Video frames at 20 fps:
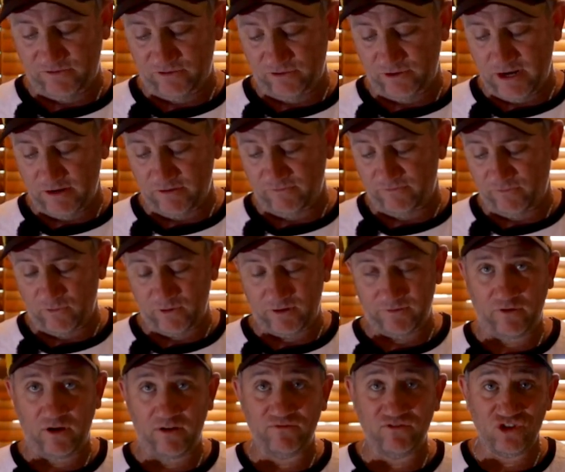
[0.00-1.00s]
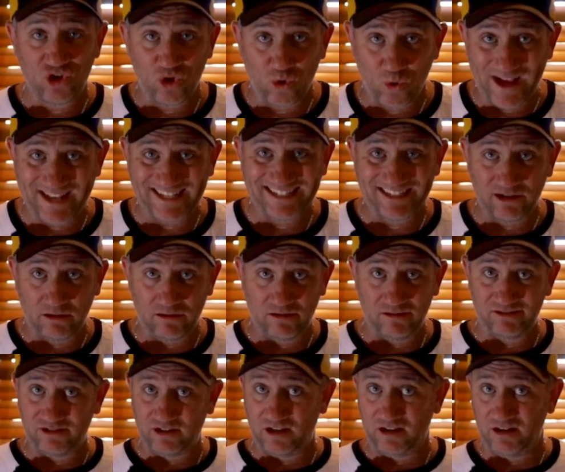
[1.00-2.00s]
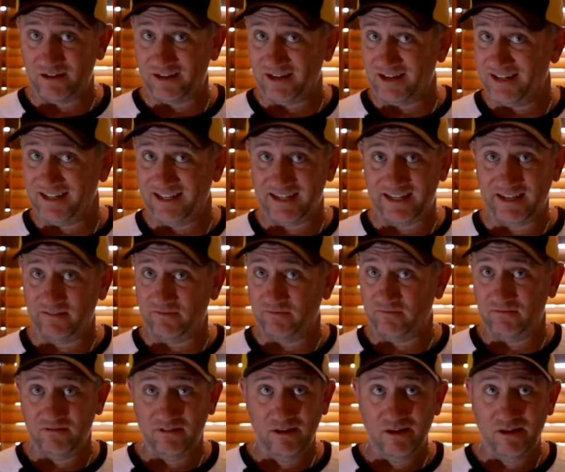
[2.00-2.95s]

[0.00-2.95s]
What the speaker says: $345, so you're looking at nearly